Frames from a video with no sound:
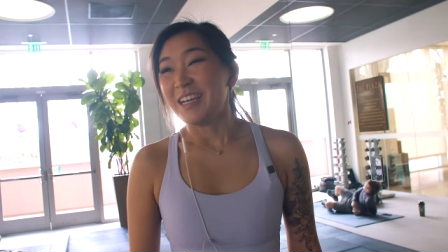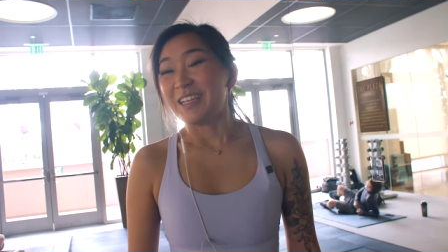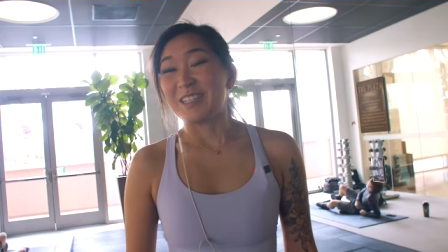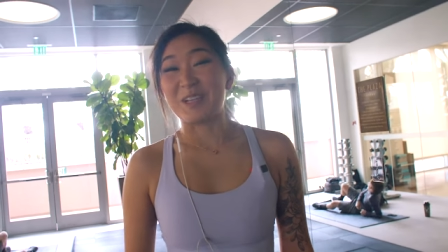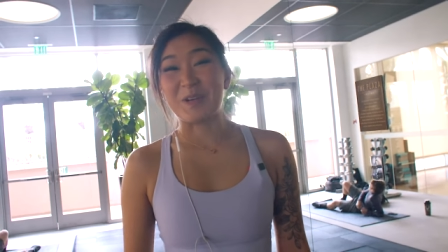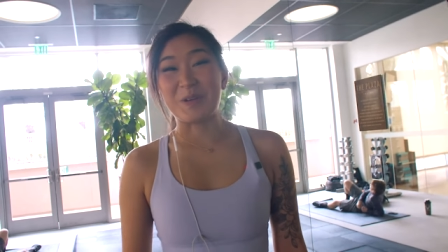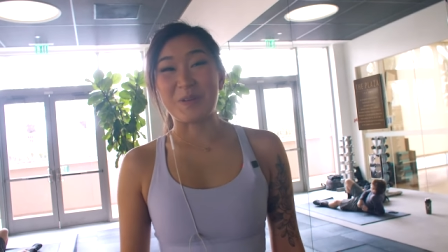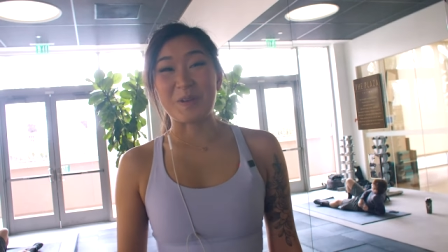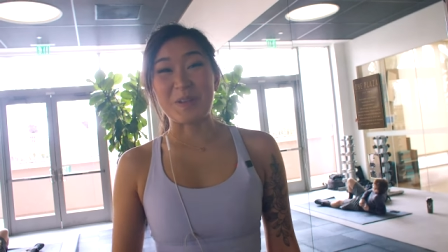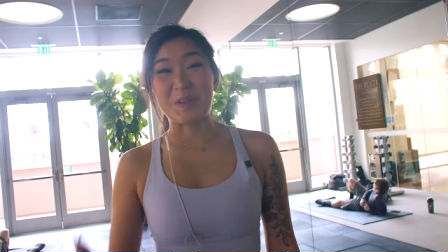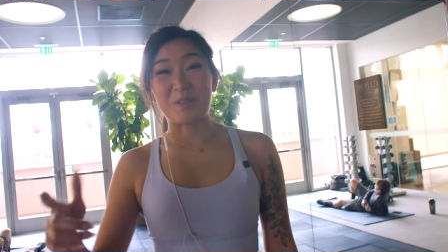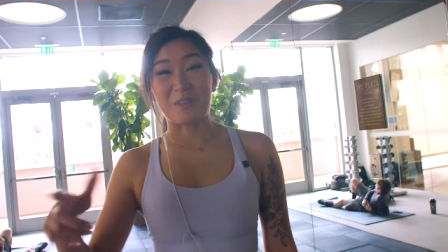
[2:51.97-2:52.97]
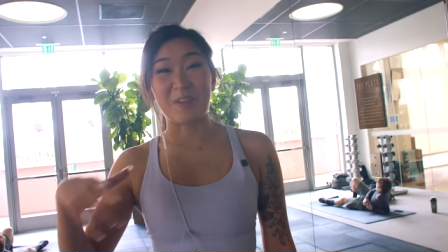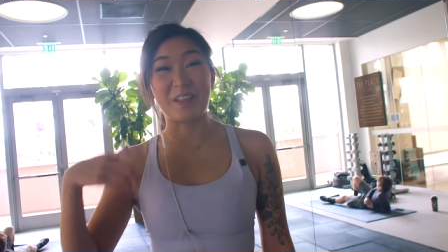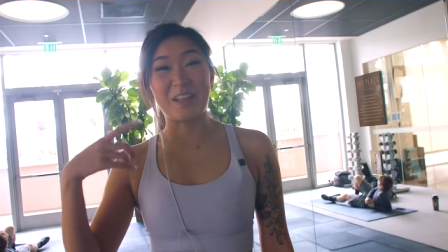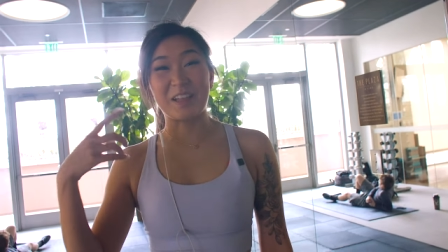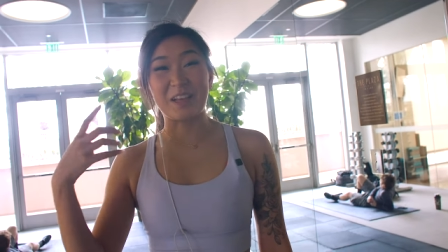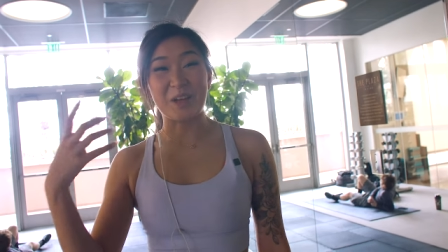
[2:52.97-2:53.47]
So when you're
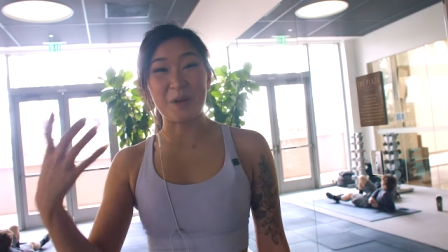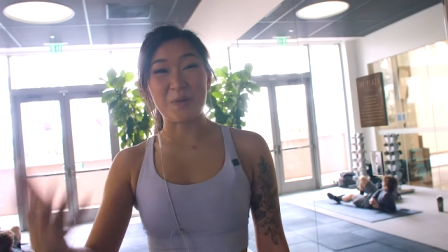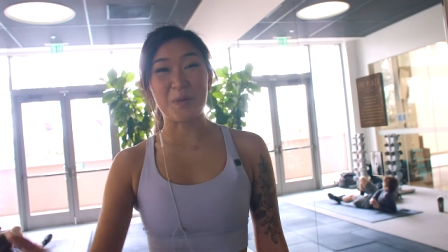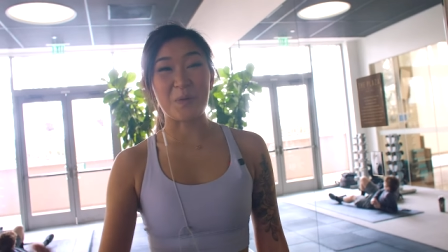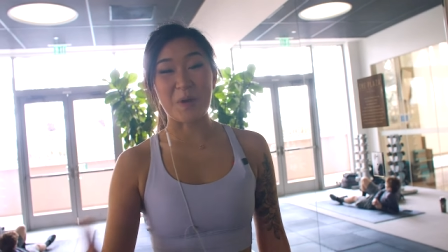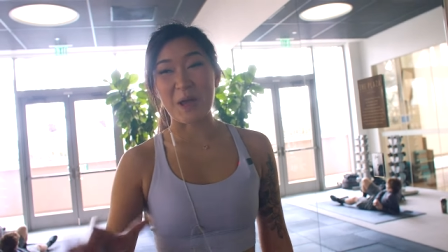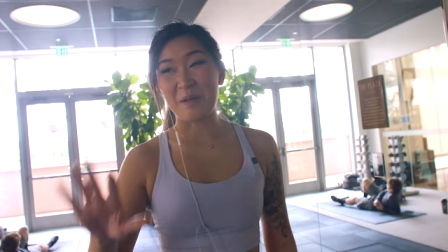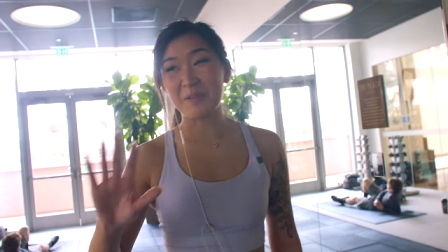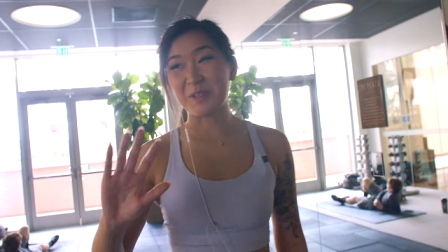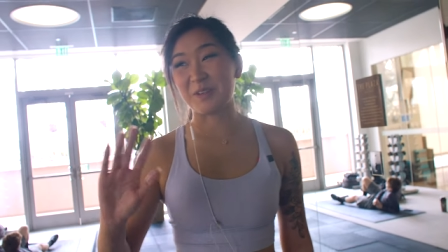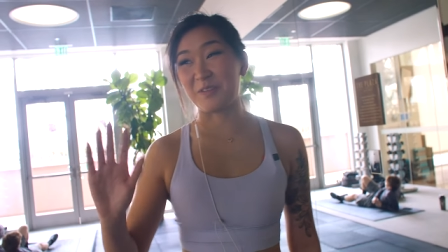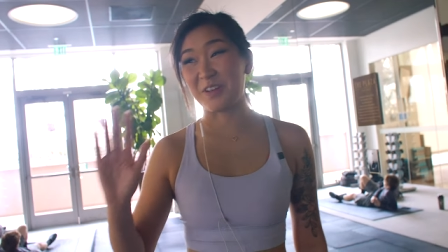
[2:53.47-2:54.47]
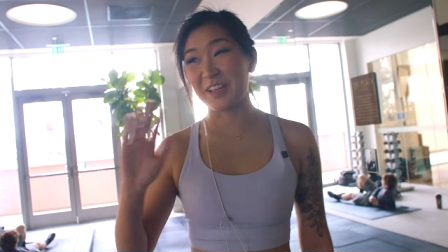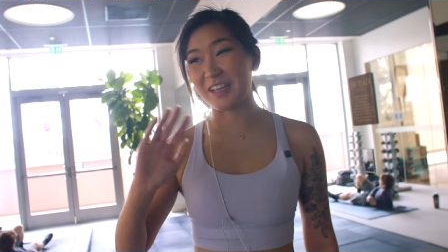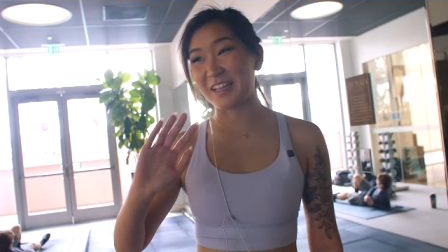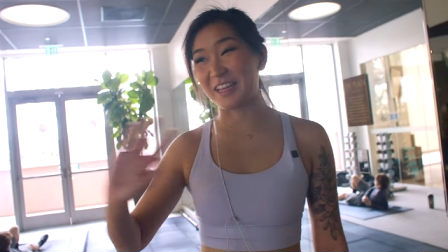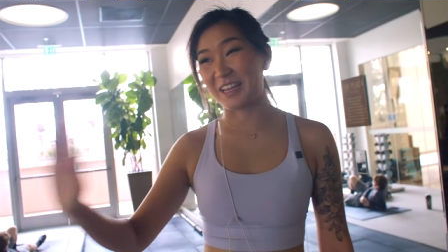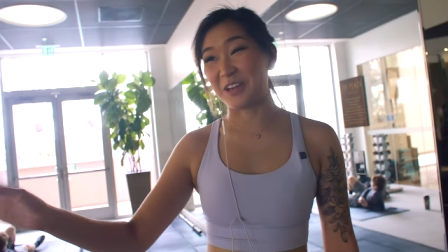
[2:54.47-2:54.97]
feeling like overwhelmed or feeling
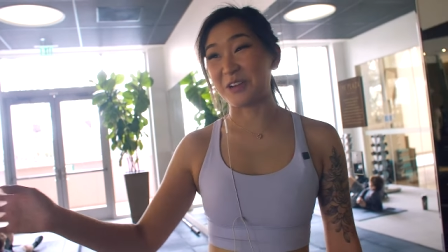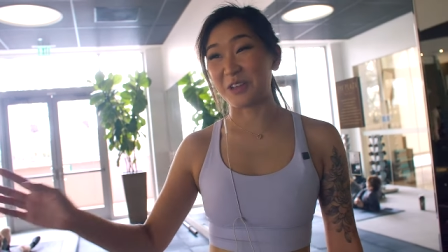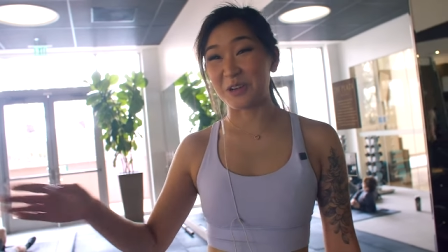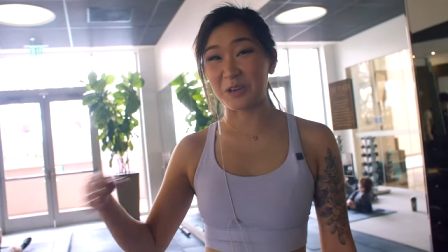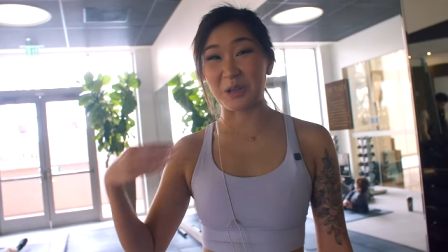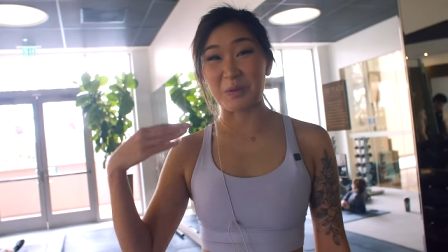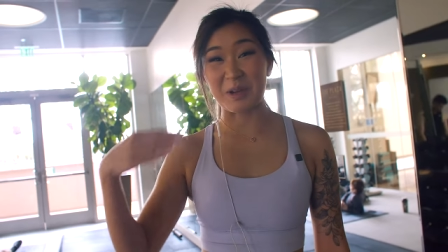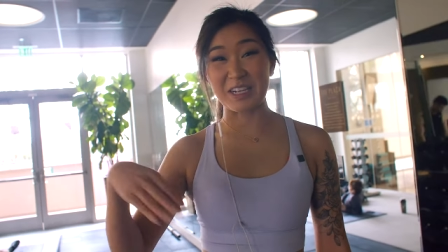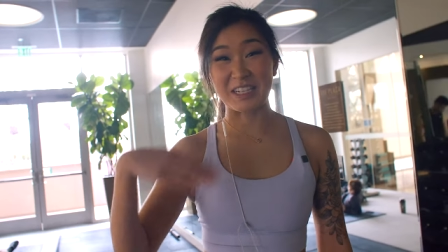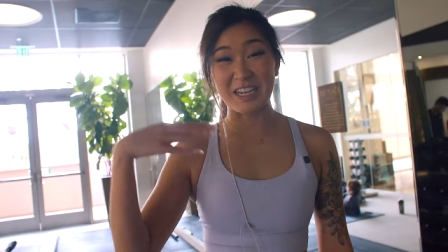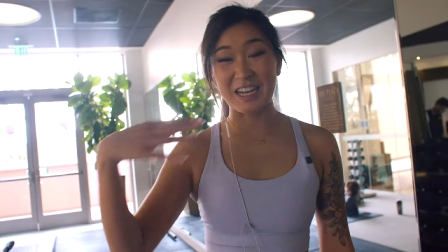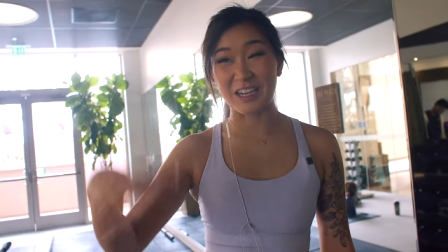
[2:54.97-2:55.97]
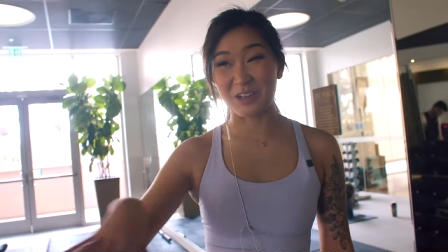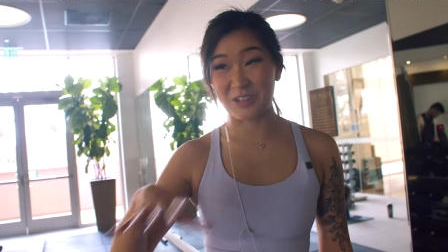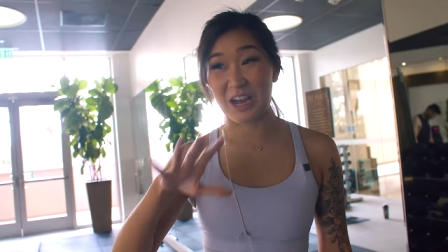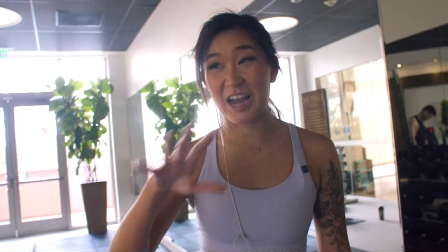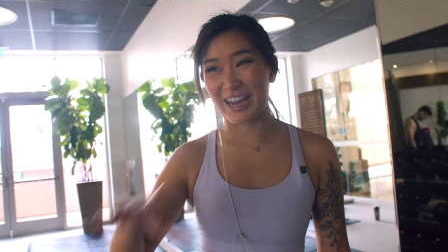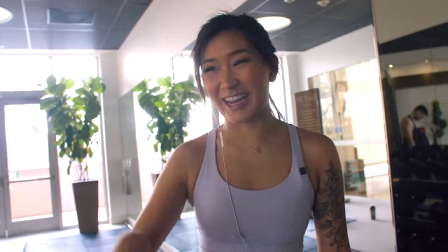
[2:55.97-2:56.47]
like you're literally wheezing and you're
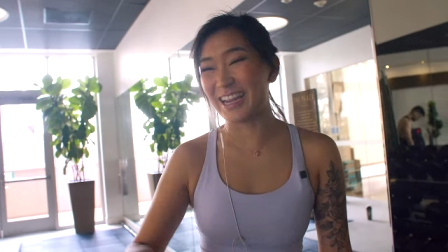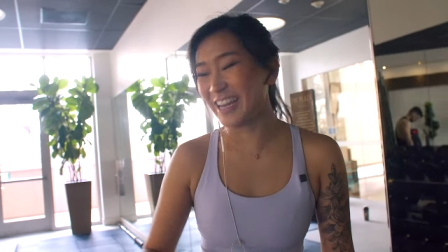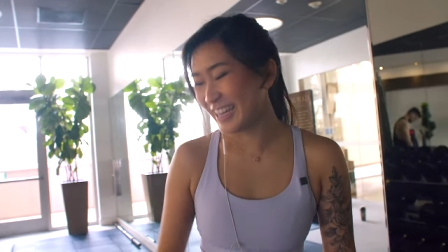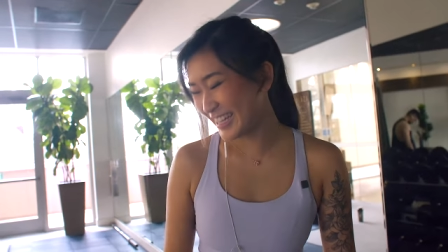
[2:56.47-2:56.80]
dying,